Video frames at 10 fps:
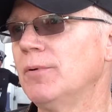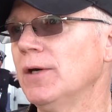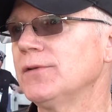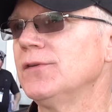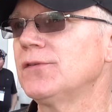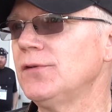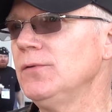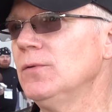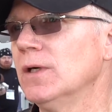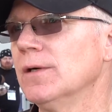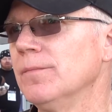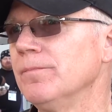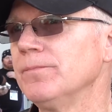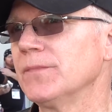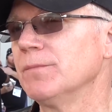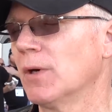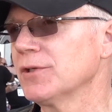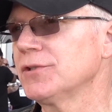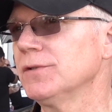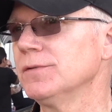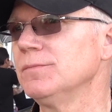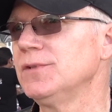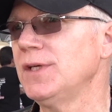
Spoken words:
I bought these two Marshall